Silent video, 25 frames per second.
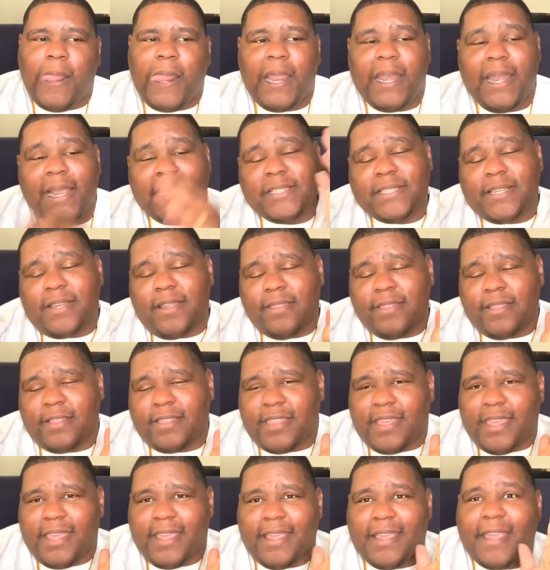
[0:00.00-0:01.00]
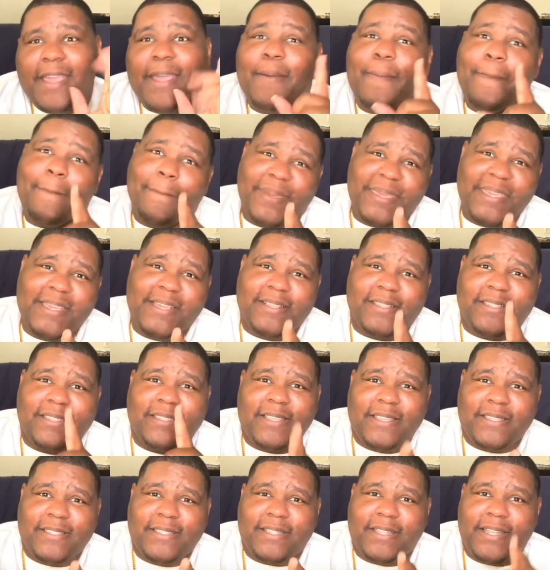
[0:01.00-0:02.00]
And that's another thing, be
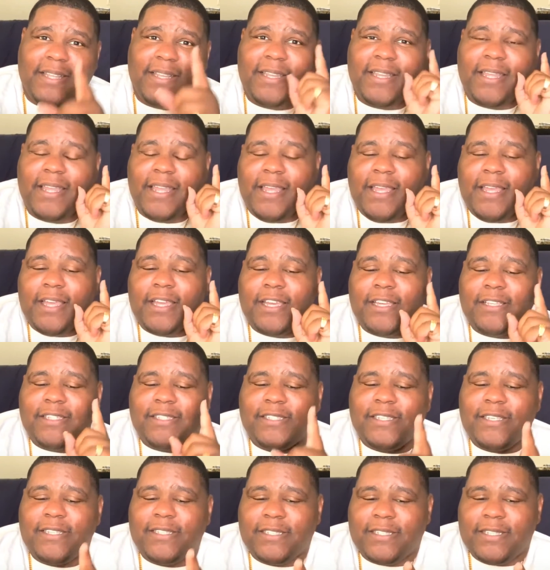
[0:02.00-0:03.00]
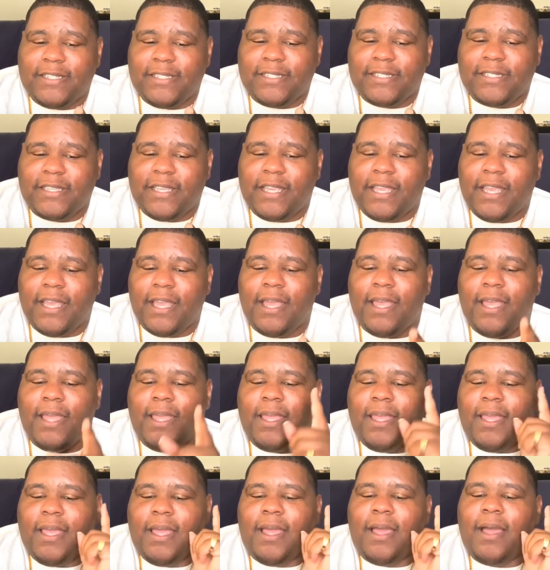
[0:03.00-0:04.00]
consistent, consistency.
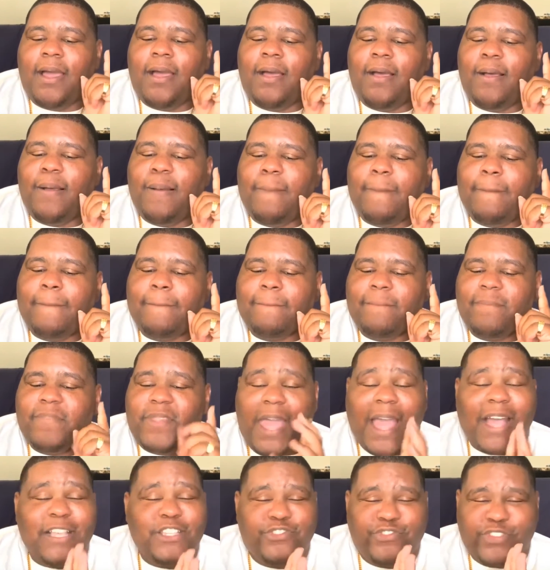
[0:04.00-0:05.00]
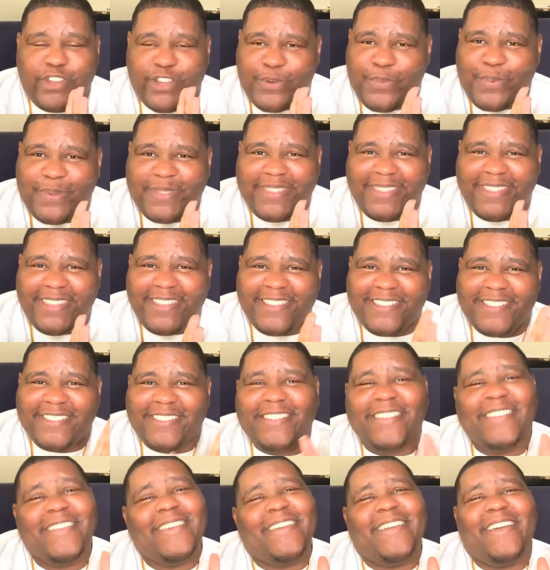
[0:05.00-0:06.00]
I struggle with
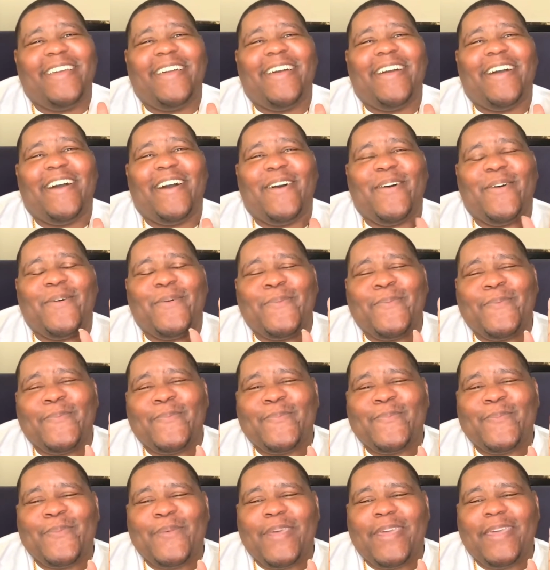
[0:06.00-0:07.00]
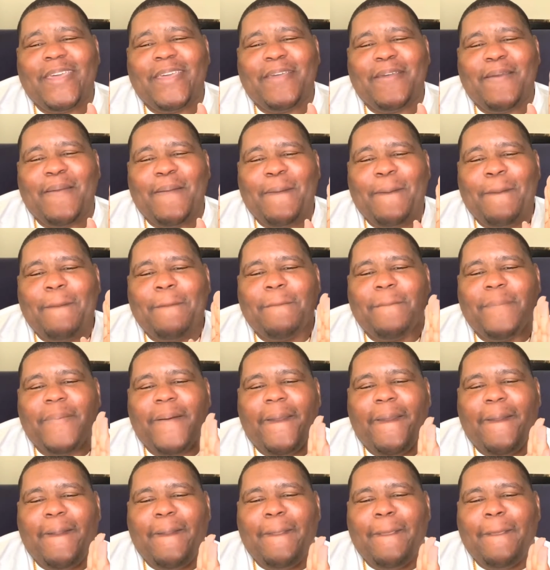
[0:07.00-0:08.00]
this,
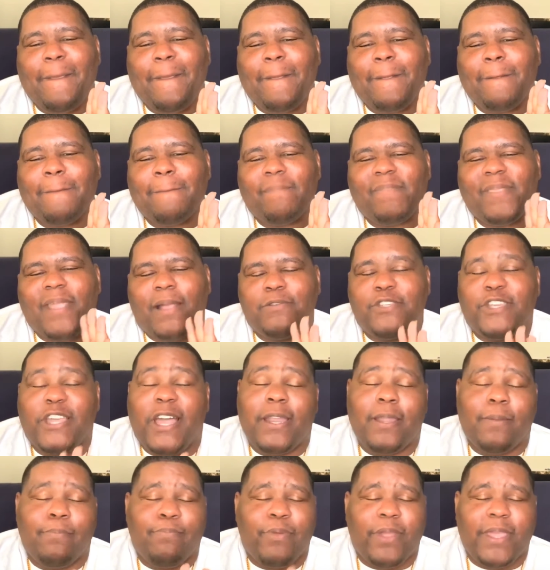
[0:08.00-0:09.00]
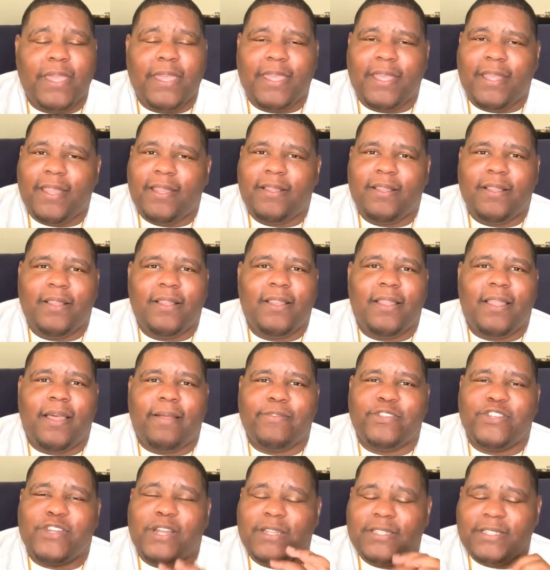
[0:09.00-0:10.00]
but I'm trying to break it.
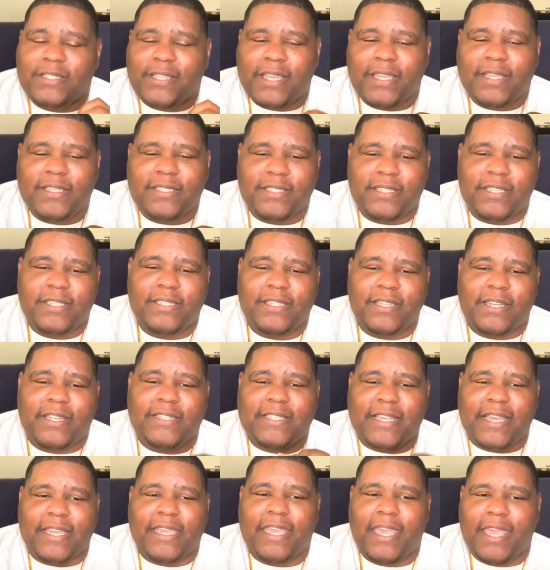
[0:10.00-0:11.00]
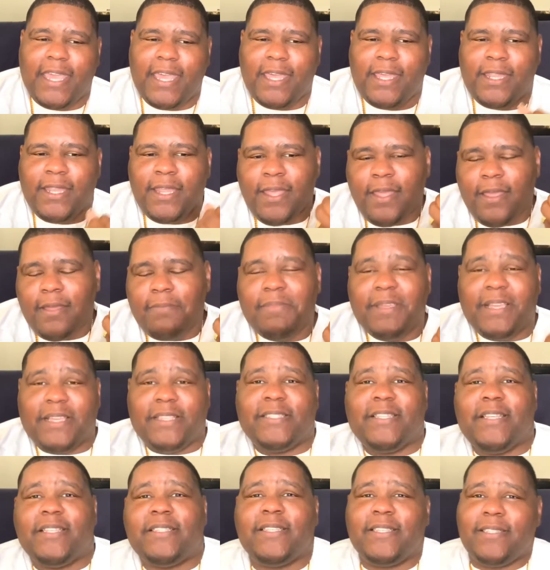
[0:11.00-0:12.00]
I'm trying to stay consistent as I can,
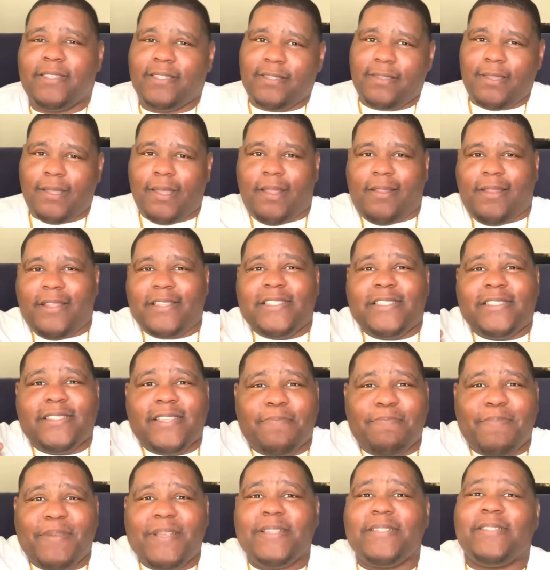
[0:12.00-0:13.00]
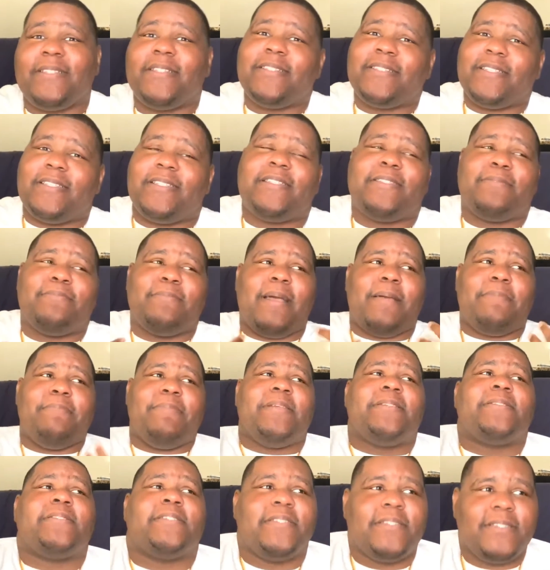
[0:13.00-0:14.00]
because this is a business. This is my
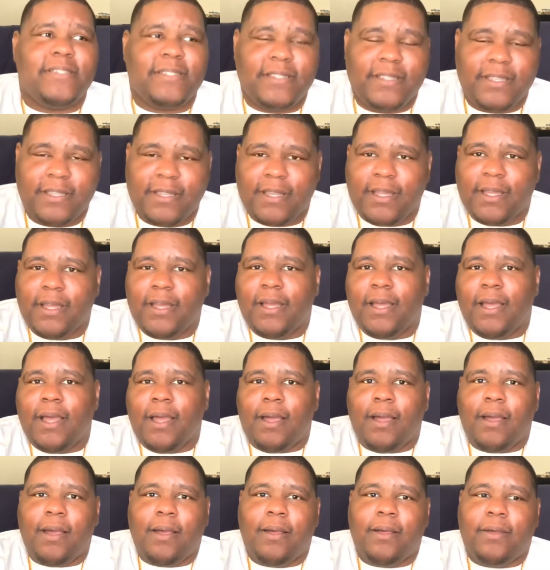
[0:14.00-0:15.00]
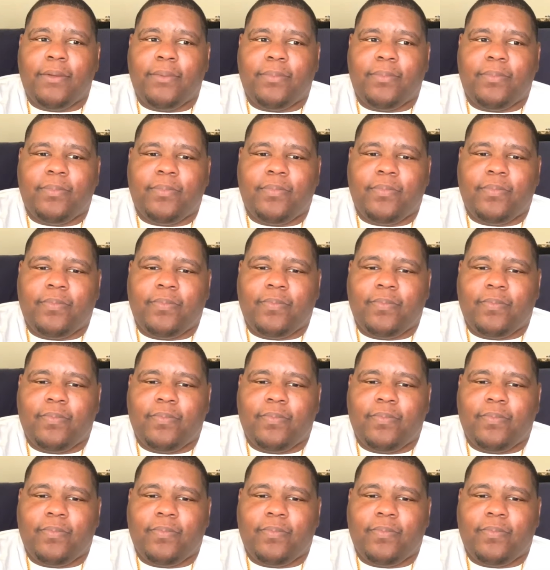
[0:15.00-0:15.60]
business. Now